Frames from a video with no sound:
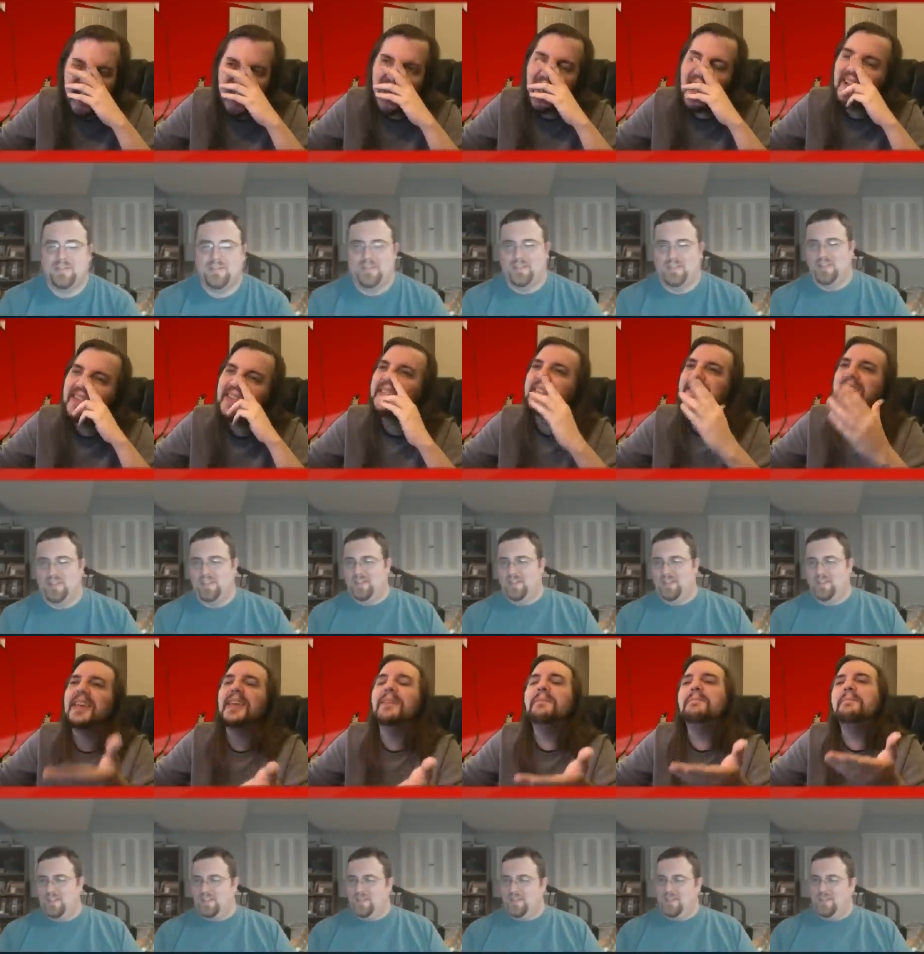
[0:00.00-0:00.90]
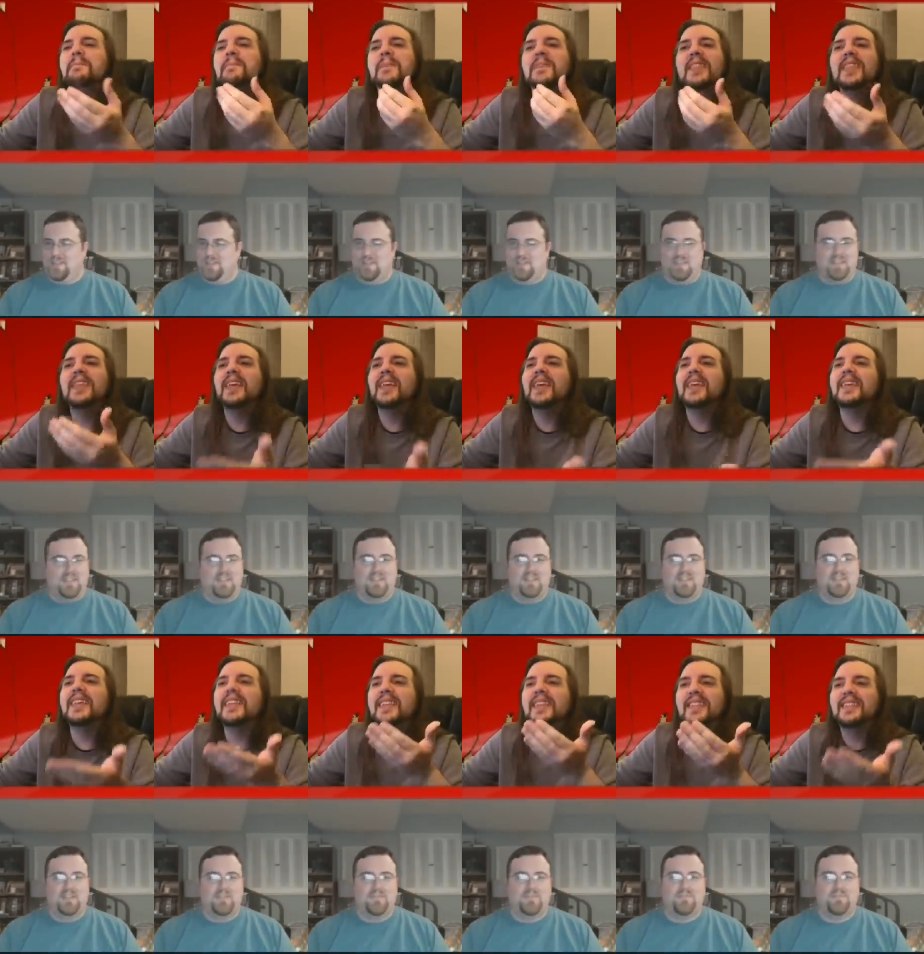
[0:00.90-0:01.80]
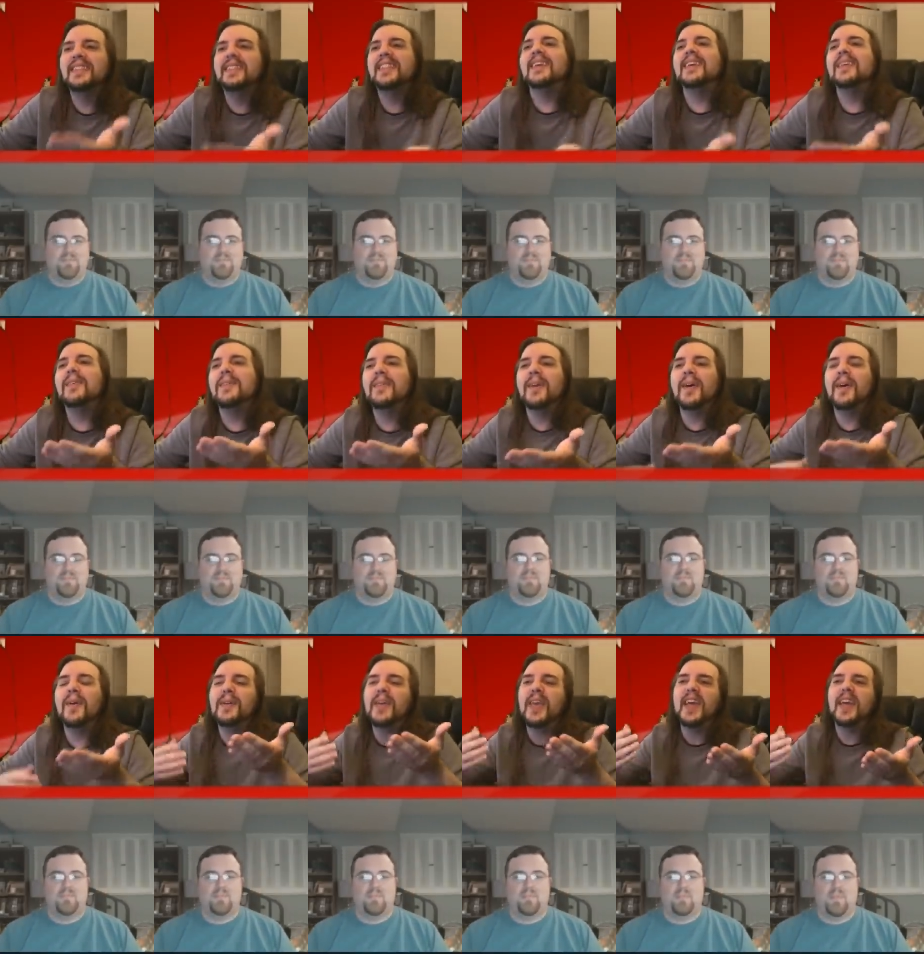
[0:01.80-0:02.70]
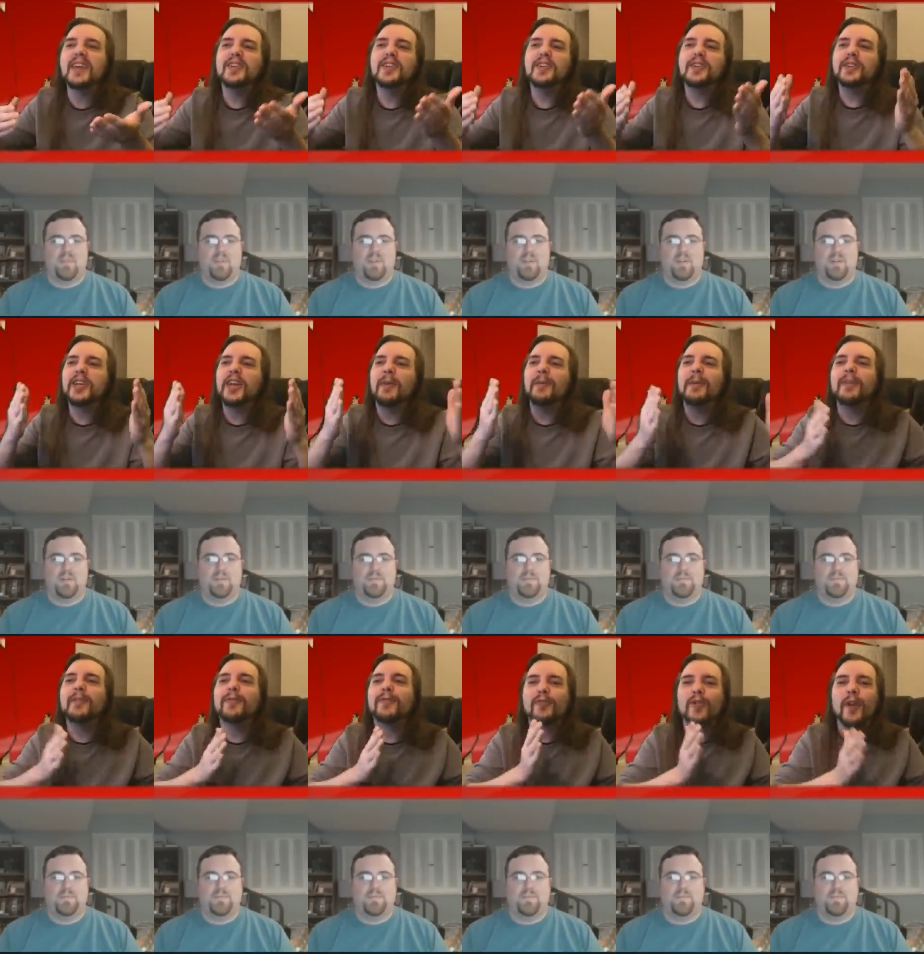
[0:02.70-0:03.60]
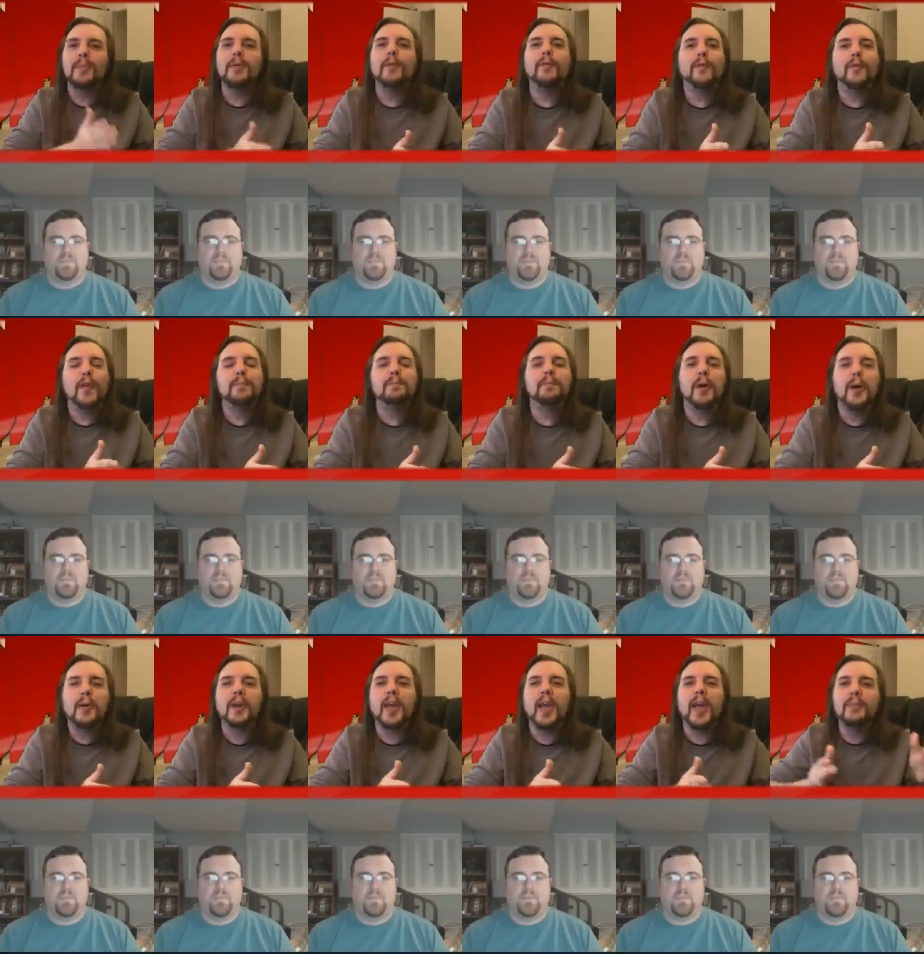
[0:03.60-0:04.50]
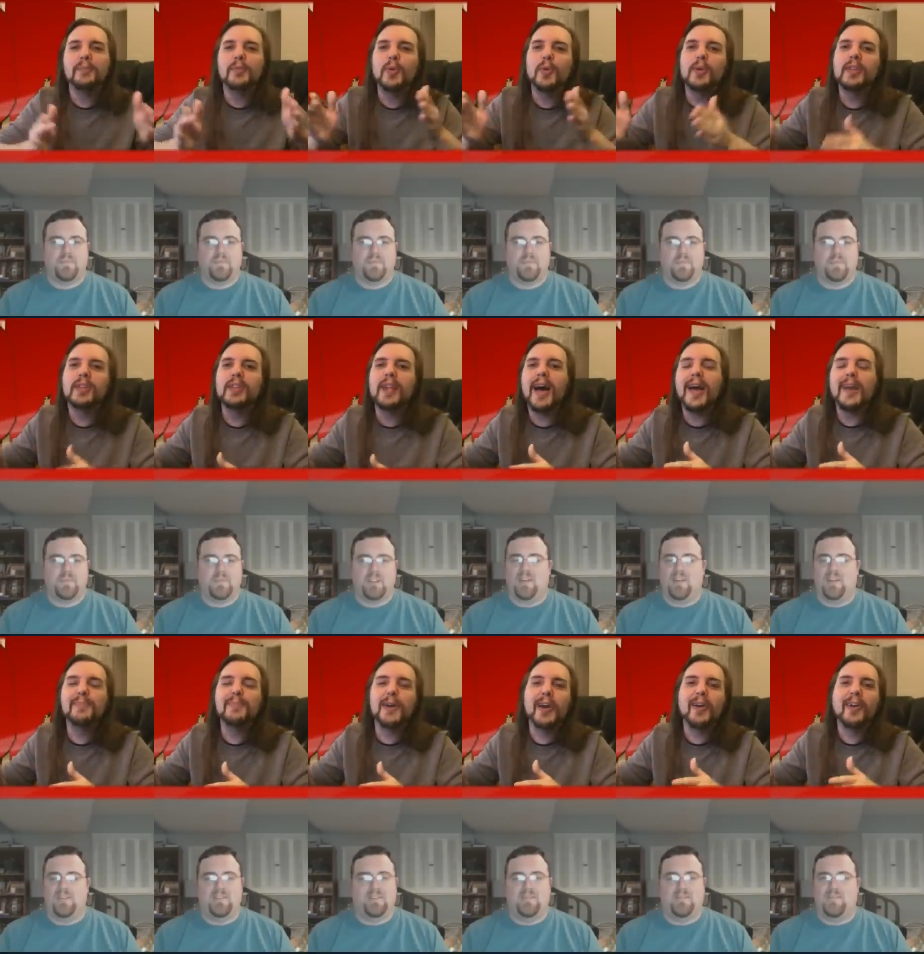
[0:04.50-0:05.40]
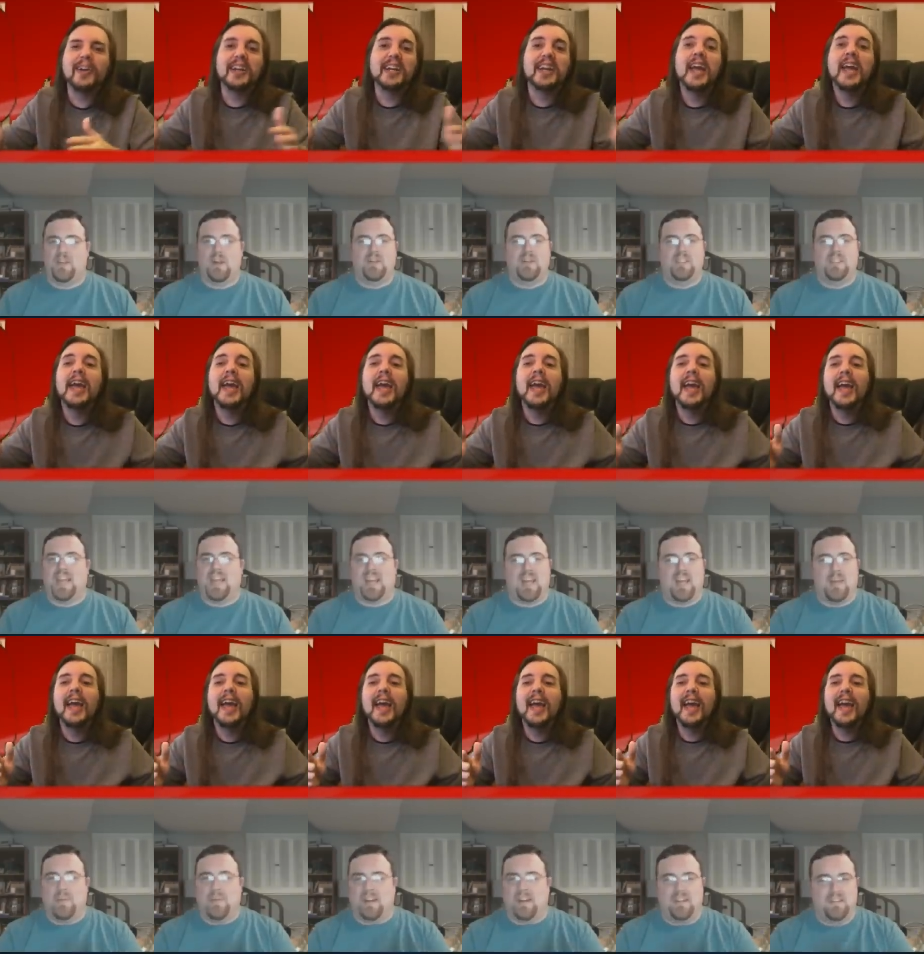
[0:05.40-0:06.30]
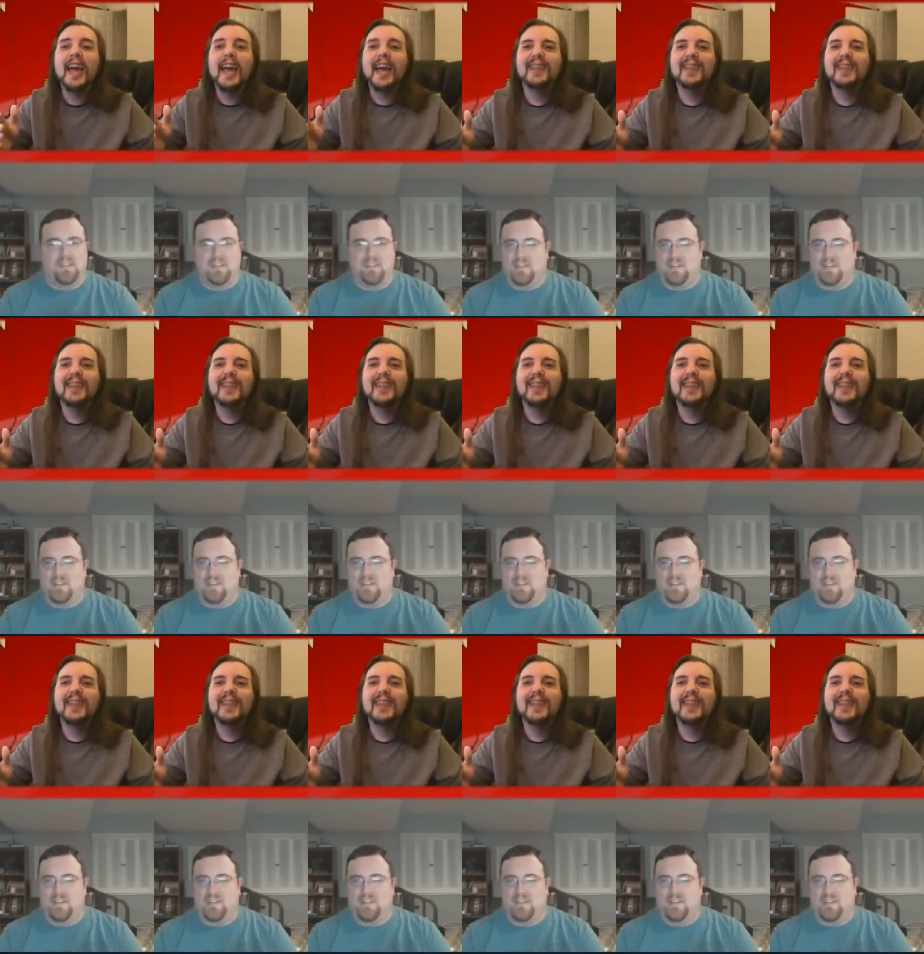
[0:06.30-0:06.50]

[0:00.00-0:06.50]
Speaker 1: I just it. it the, okay, you're coming from a football game to a library.
Speaker 2: Don't say coming.